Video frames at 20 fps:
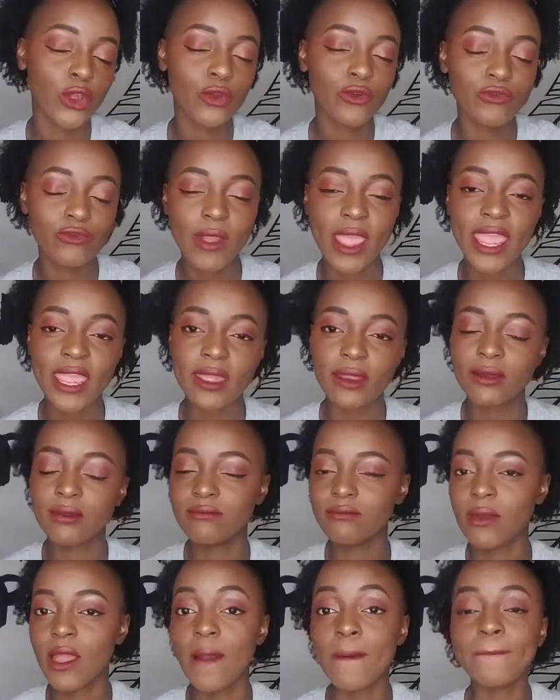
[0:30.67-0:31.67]
Great,
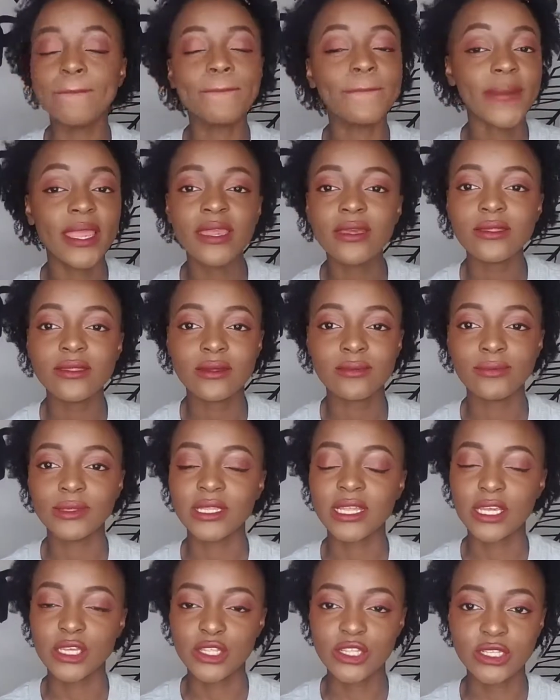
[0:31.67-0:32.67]
amazing
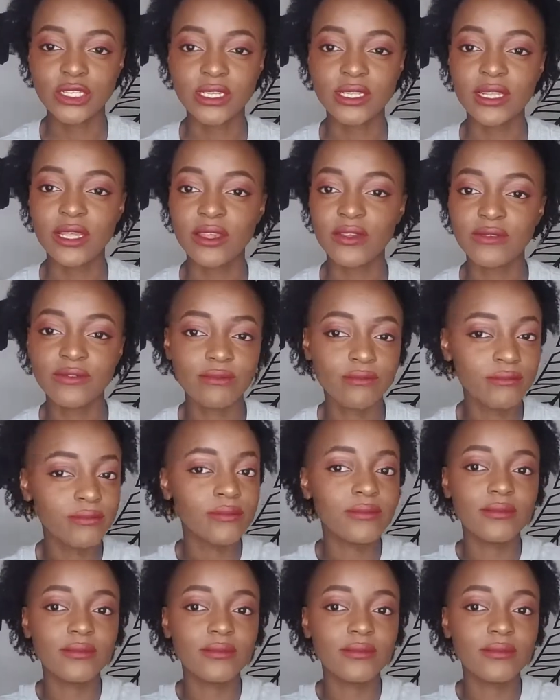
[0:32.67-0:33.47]
place to live.